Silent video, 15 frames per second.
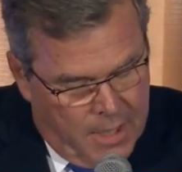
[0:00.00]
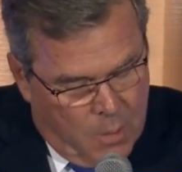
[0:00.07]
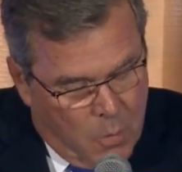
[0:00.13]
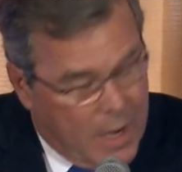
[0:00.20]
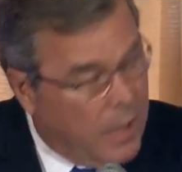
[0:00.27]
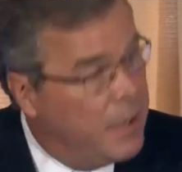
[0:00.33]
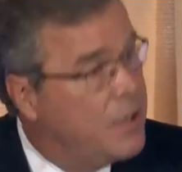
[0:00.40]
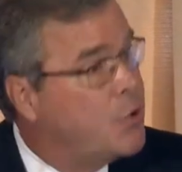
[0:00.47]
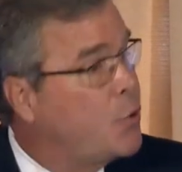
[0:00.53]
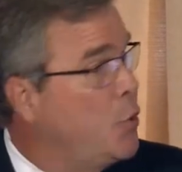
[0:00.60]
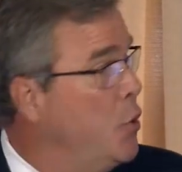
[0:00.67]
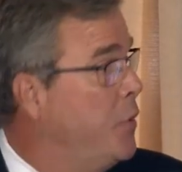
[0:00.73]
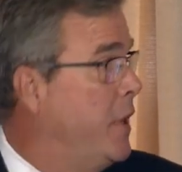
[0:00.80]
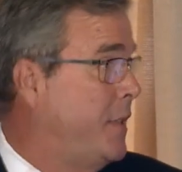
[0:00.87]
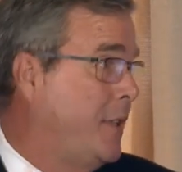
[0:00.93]
While it is
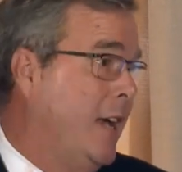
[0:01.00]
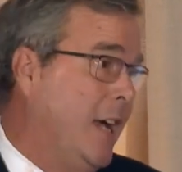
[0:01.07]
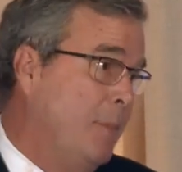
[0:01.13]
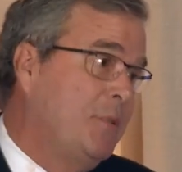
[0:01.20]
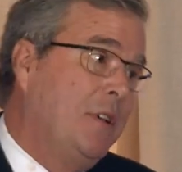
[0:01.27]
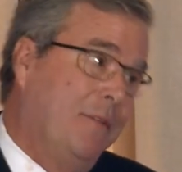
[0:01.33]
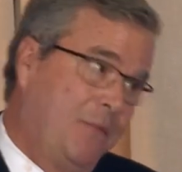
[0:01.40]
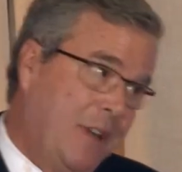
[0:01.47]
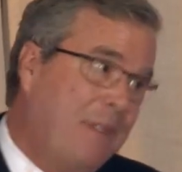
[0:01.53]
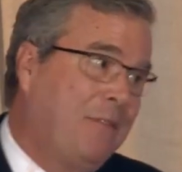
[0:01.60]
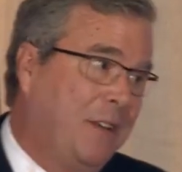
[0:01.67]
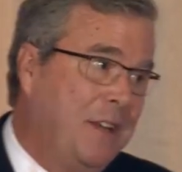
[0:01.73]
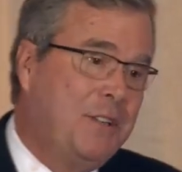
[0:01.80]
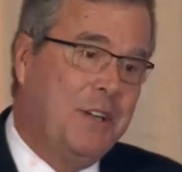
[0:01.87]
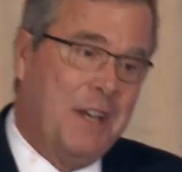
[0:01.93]
true that times have
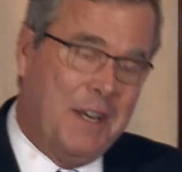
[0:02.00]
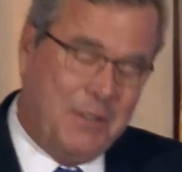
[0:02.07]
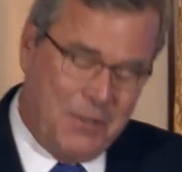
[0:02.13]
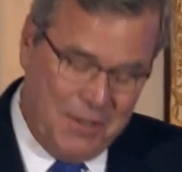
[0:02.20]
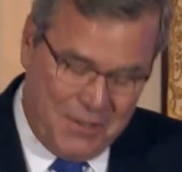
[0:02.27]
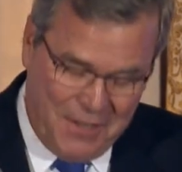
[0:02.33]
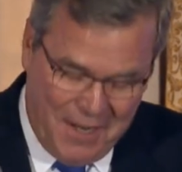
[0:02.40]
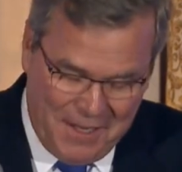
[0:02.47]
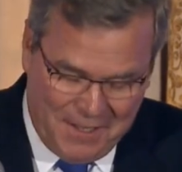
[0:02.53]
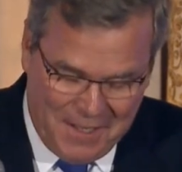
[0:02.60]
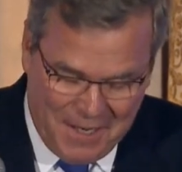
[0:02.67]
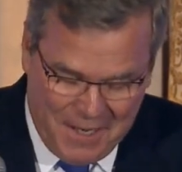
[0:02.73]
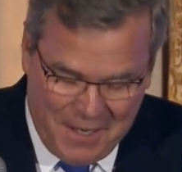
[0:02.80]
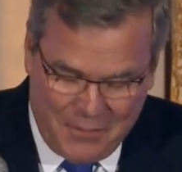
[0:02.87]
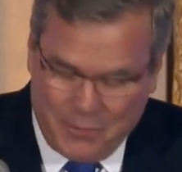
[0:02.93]
definitely changed since
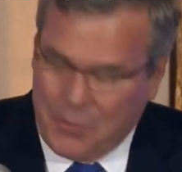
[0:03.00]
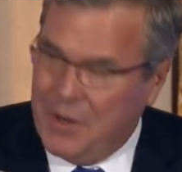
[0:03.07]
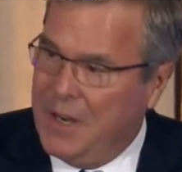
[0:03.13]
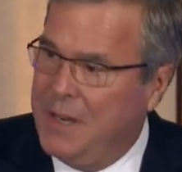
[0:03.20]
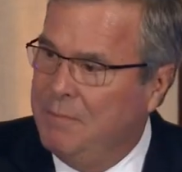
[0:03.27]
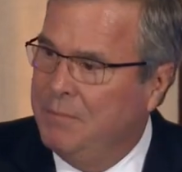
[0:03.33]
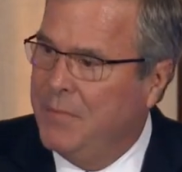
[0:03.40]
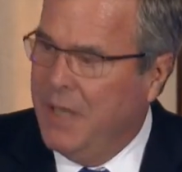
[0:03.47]
1983,